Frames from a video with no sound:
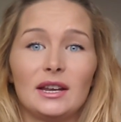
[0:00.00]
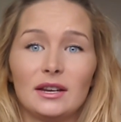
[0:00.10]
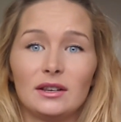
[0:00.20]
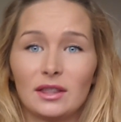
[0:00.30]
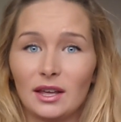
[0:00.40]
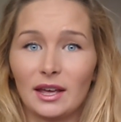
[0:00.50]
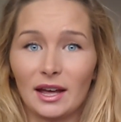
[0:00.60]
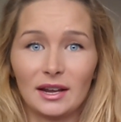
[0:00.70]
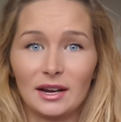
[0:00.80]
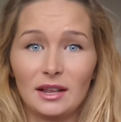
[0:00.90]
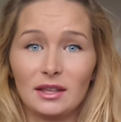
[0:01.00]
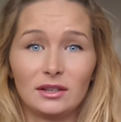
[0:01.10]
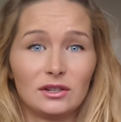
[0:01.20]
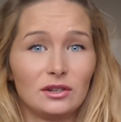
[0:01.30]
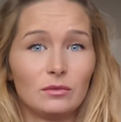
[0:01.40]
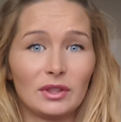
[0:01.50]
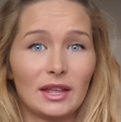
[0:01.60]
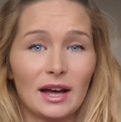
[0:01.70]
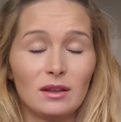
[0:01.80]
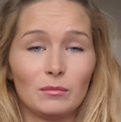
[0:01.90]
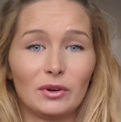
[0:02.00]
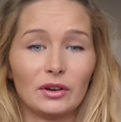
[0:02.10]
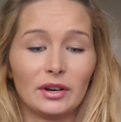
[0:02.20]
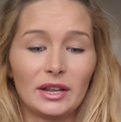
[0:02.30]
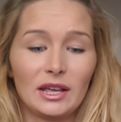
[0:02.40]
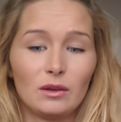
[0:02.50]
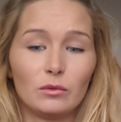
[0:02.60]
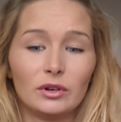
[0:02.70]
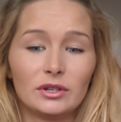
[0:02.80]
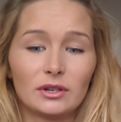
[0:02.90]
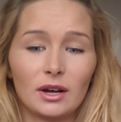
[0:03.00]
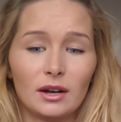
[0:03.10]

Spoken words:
he didn't think it had anything to do with that, but he would